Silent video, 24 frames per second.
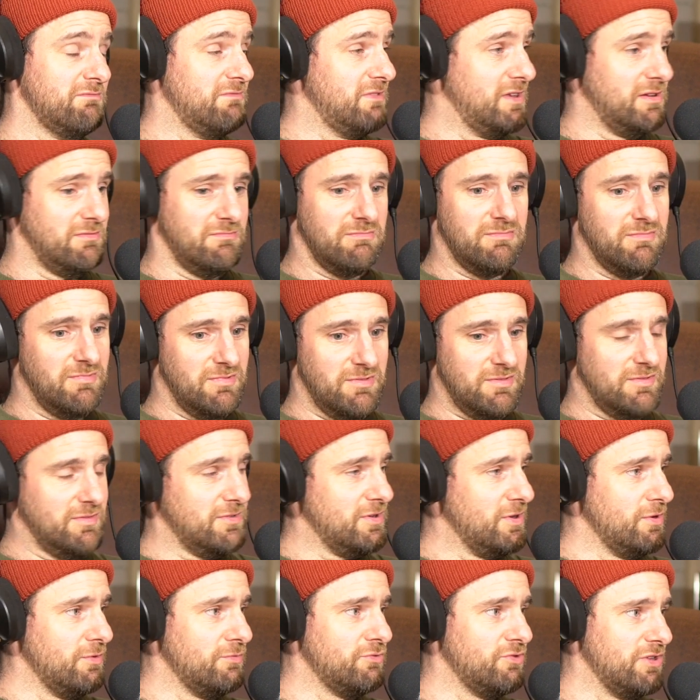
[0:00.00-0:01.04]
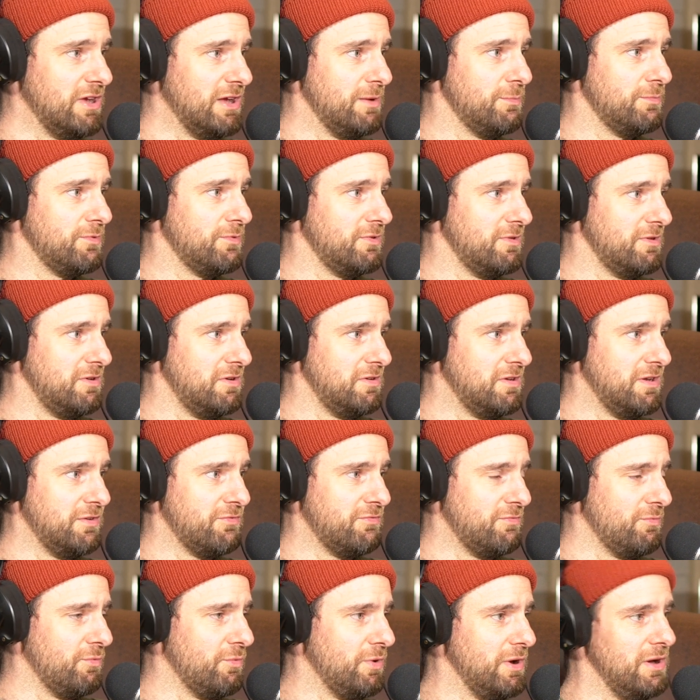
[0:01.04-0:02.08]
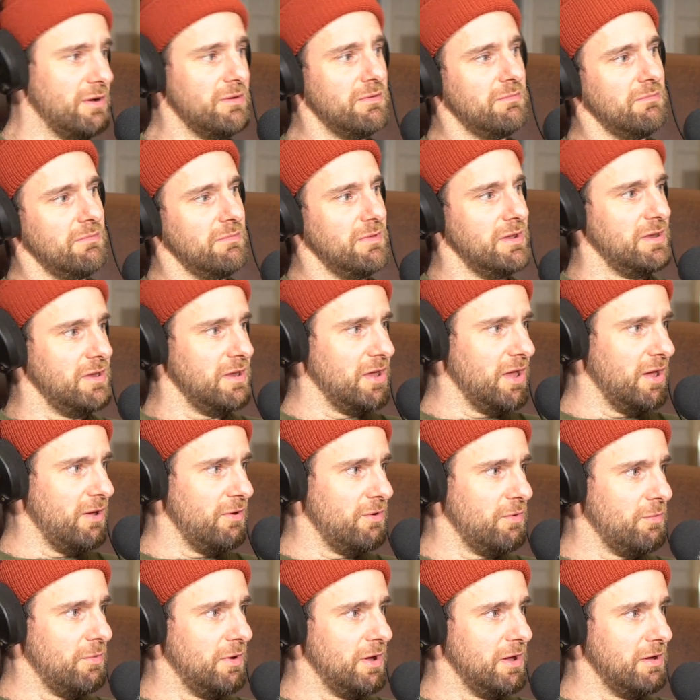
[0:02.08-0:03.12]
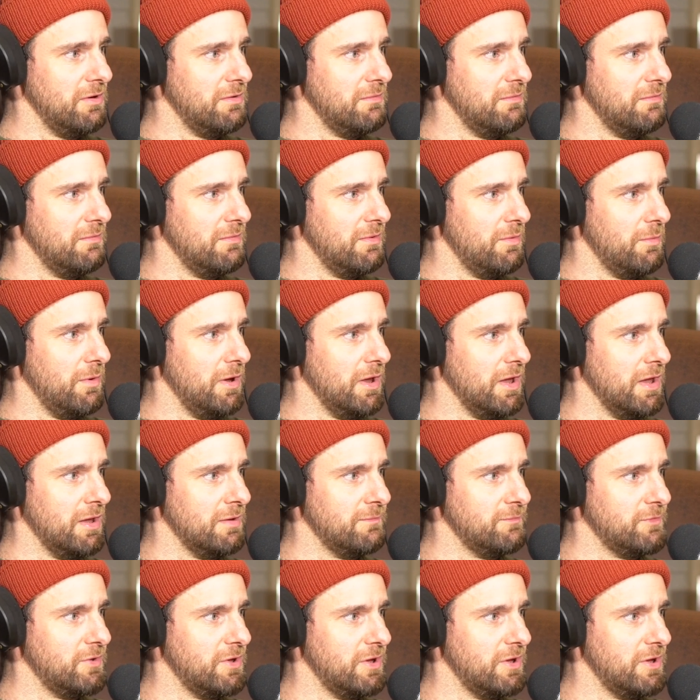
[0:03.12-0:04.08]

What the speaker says: Then 2 chips and a different wheel, in you go, and away you go. So